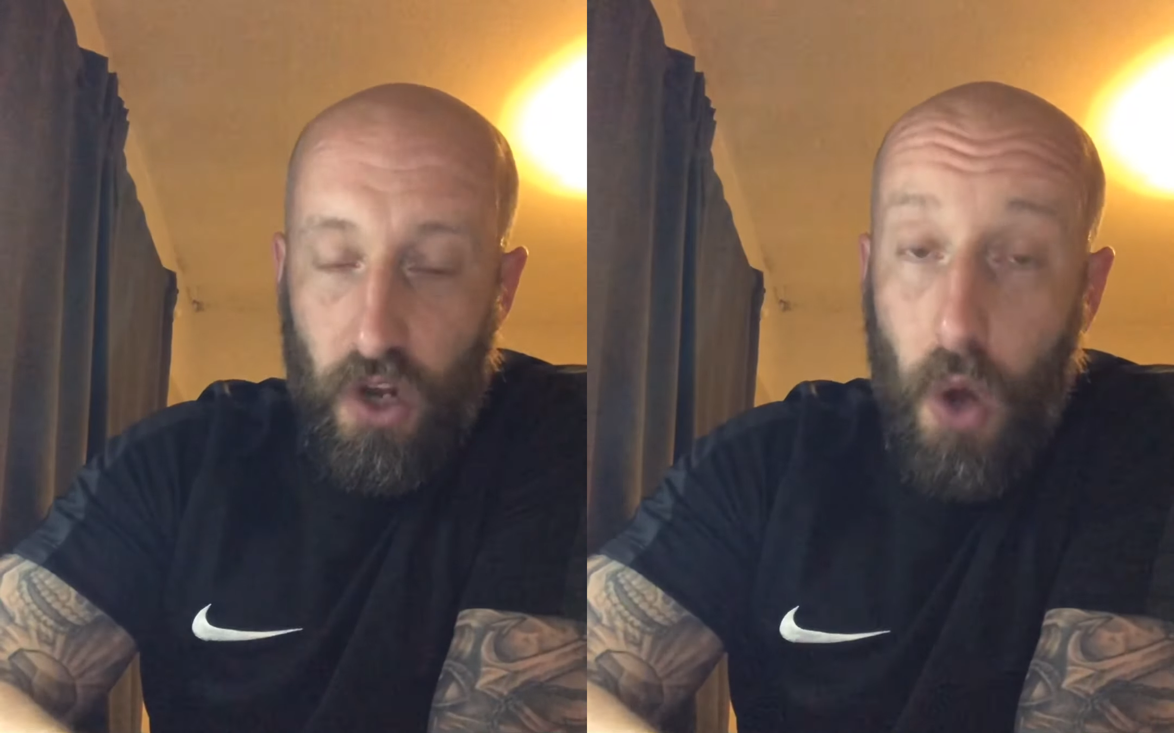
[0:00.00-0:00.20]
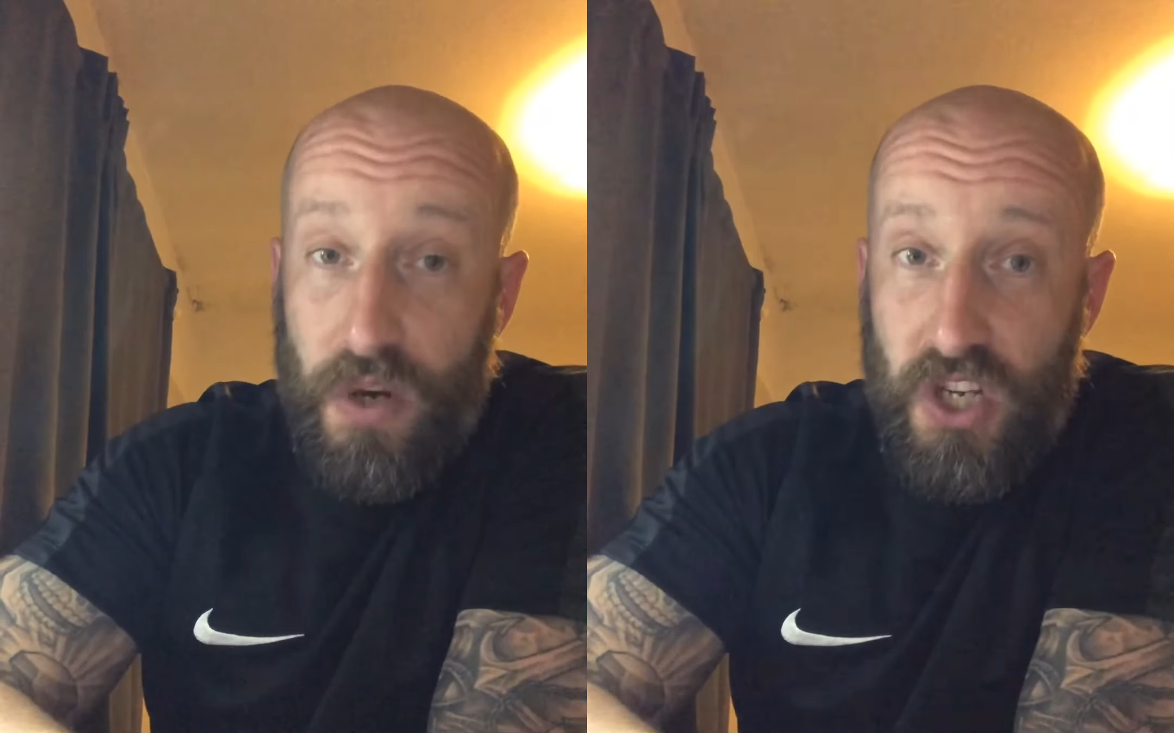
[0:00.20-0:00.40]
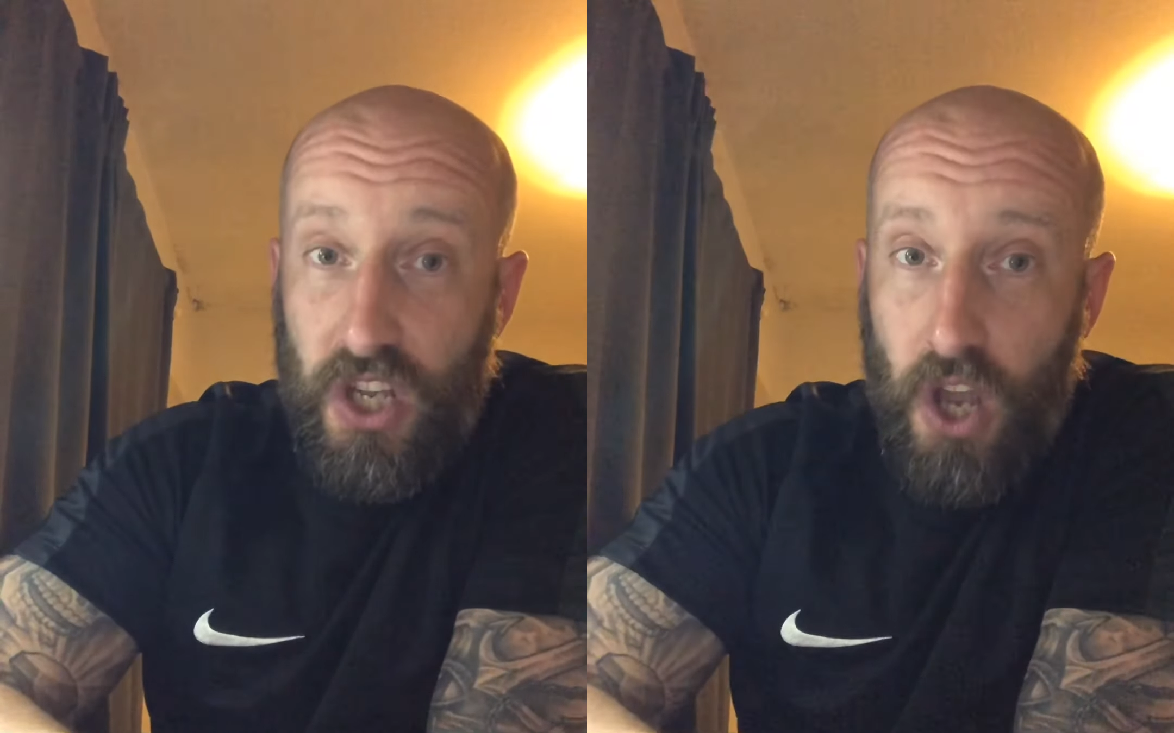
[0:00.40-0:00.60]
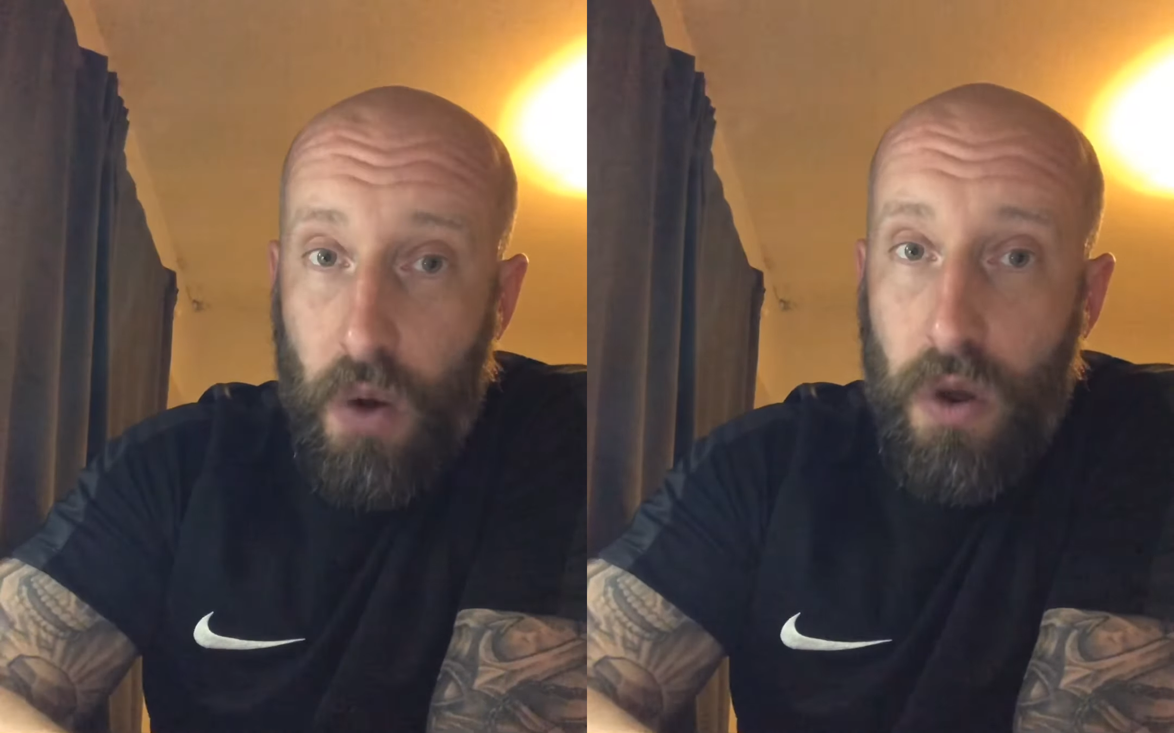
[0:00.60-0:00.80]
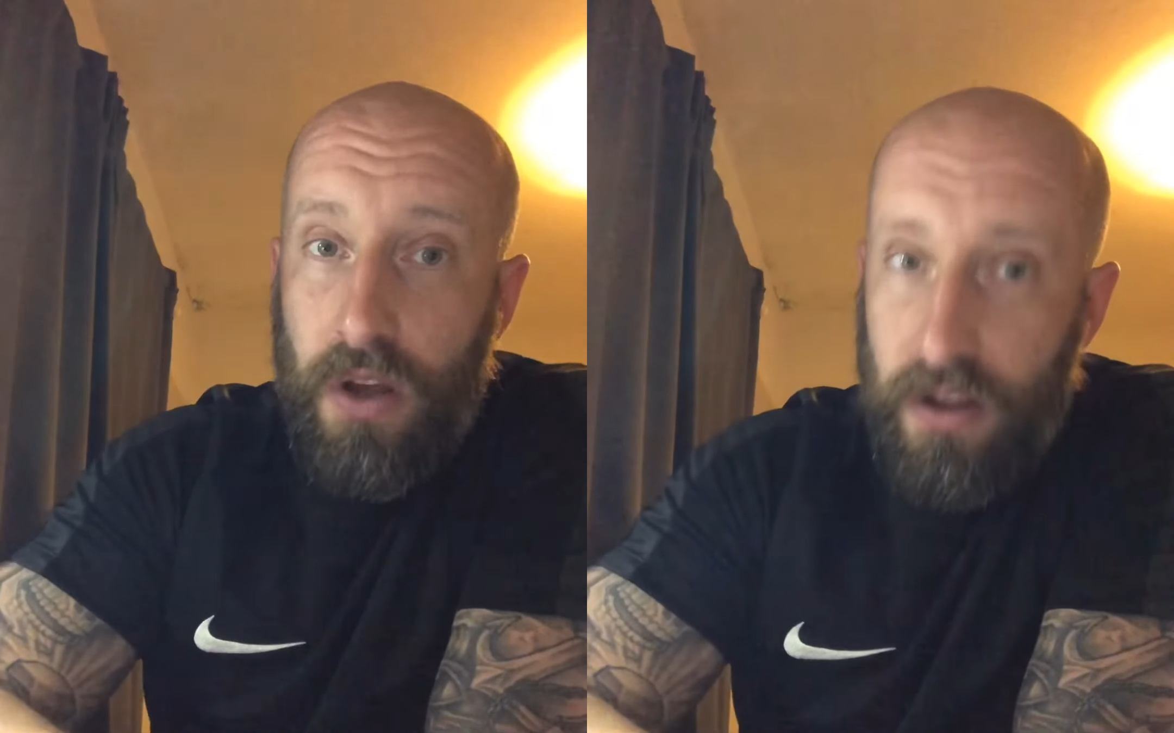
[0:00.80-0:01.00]
lowest you can
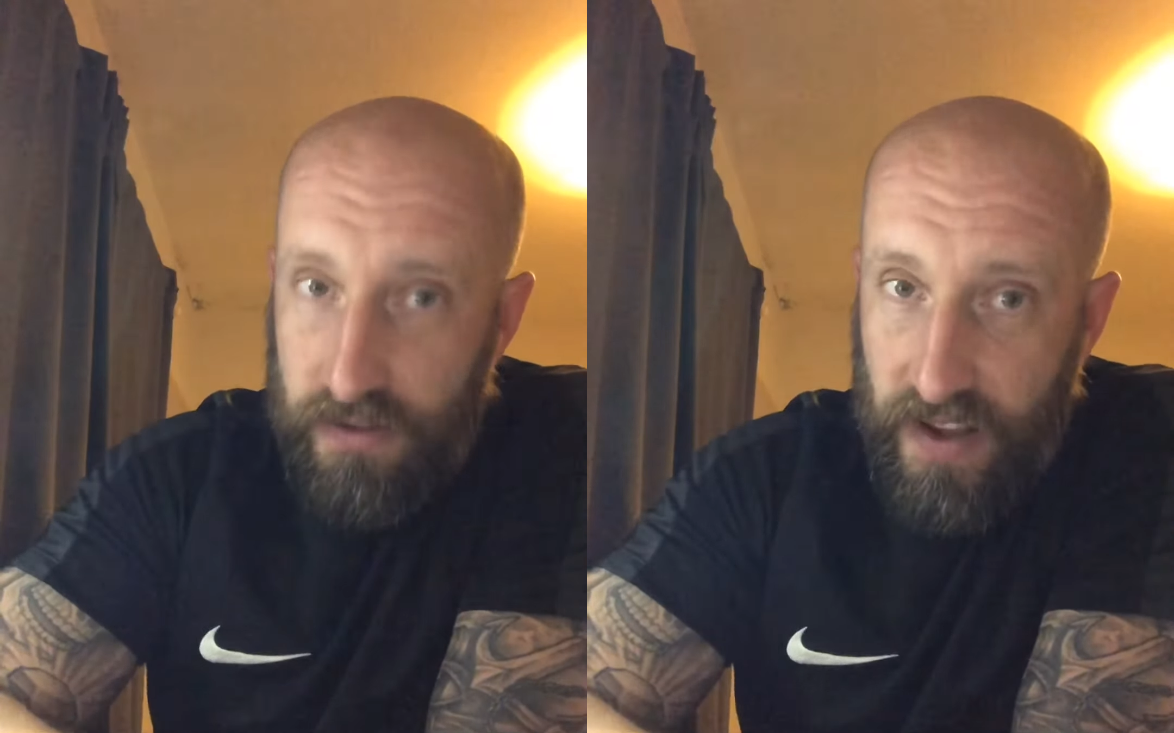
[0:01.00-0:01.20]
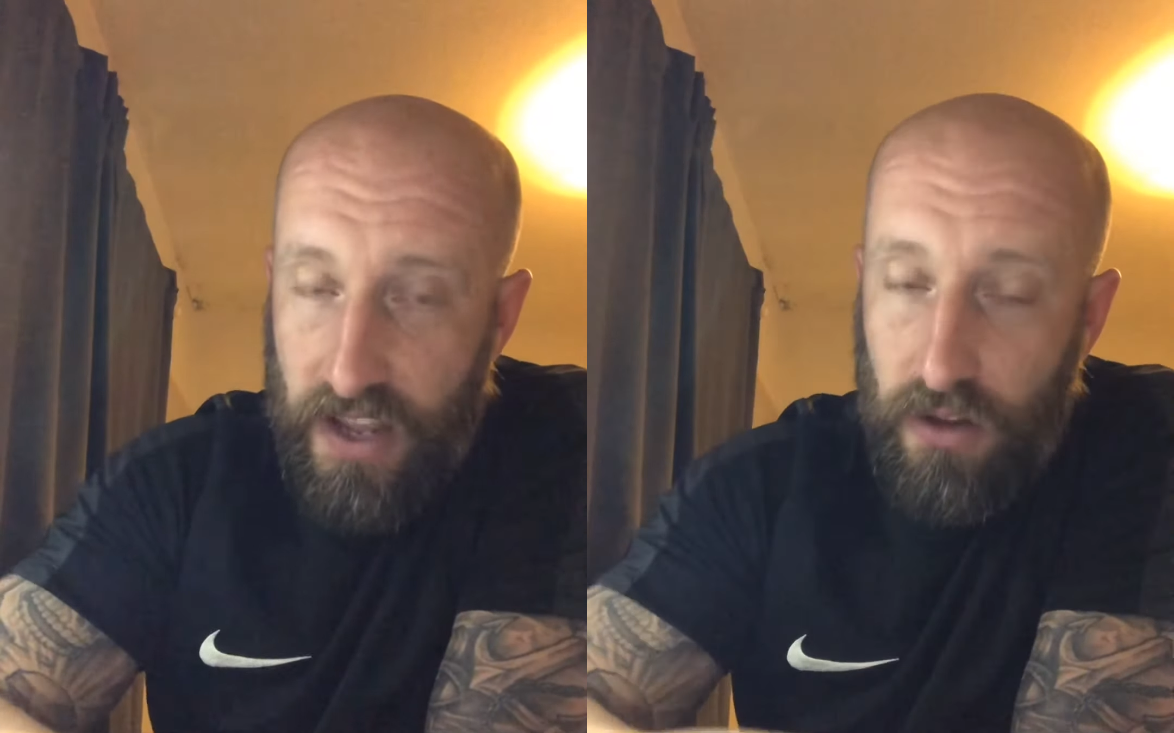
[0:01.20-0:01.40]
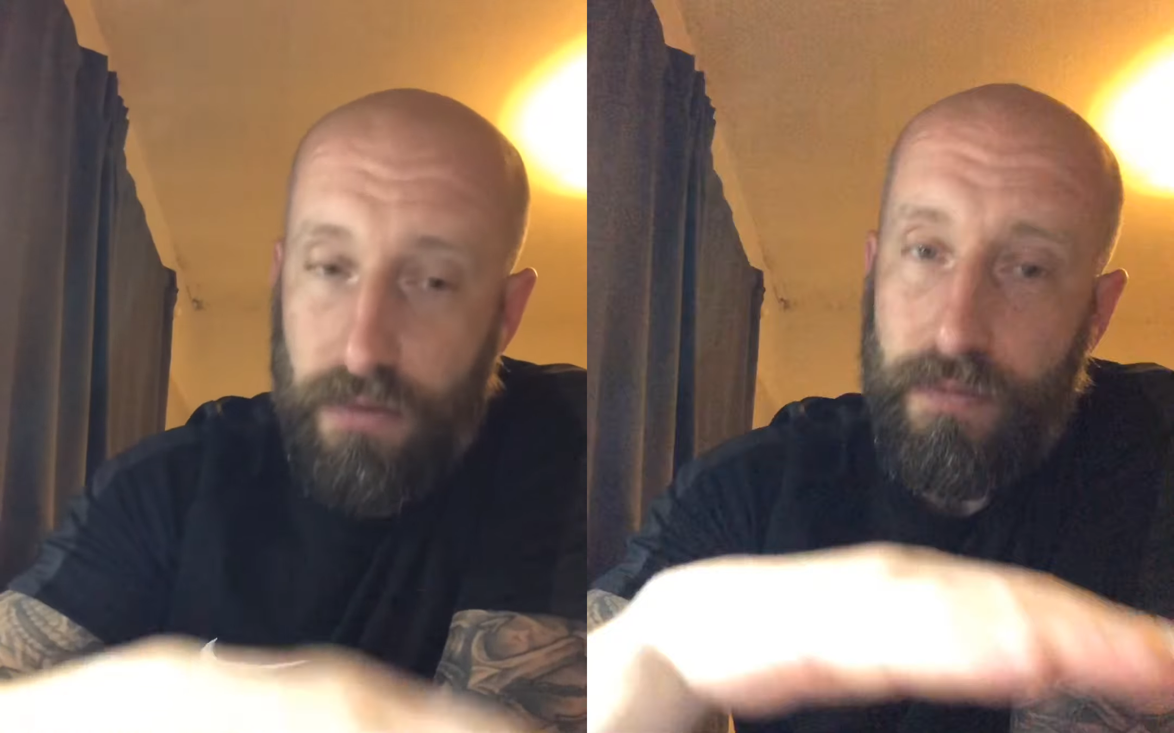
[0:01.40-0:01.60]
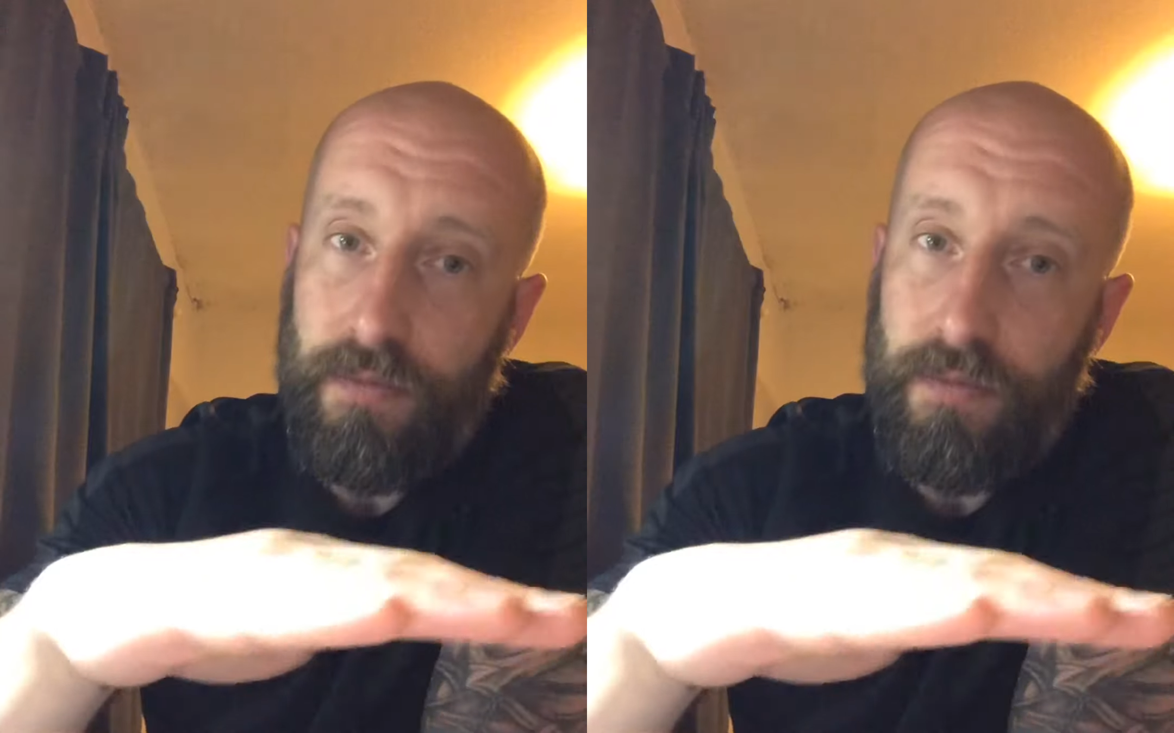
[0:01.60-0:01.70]
go, fail,